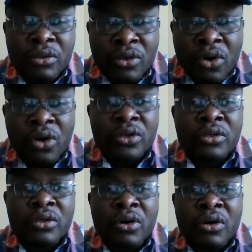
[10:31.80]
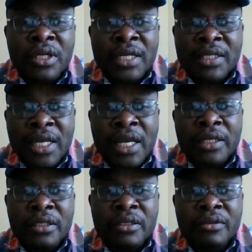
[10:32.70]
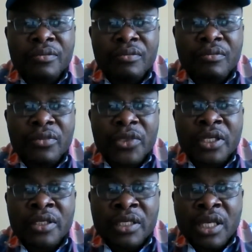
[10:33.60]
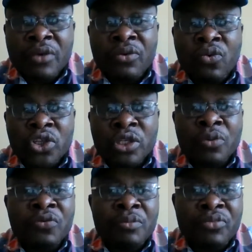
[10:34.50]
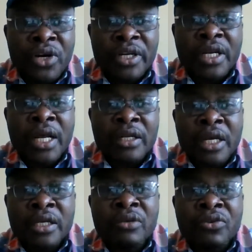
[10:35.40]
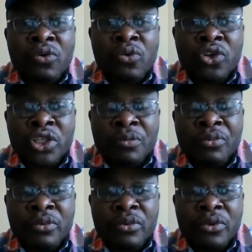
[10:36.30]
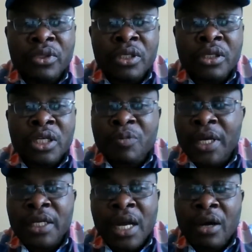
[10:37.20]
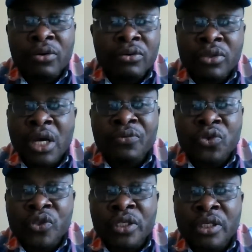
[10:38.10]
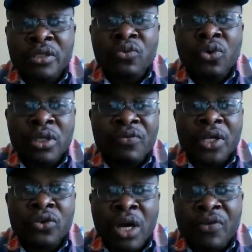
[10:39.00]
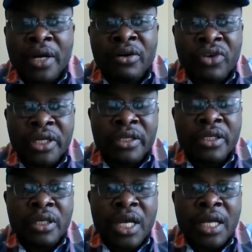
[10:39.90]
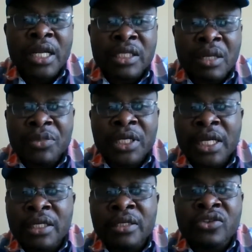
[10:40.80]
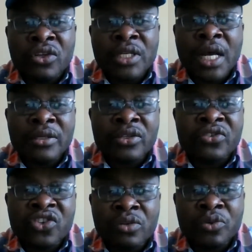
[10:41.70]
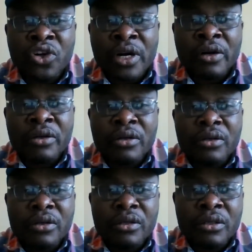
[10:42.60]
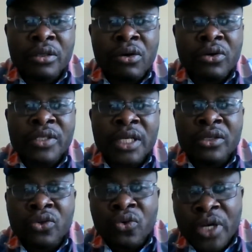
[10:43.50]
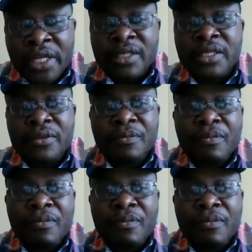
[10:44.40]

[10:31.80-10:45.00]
God understand is the worship of the brethren and their individual worship, despite how you have chosen. It's whatever you have agreed and accepted that is not anti-scriptural. God said, do it.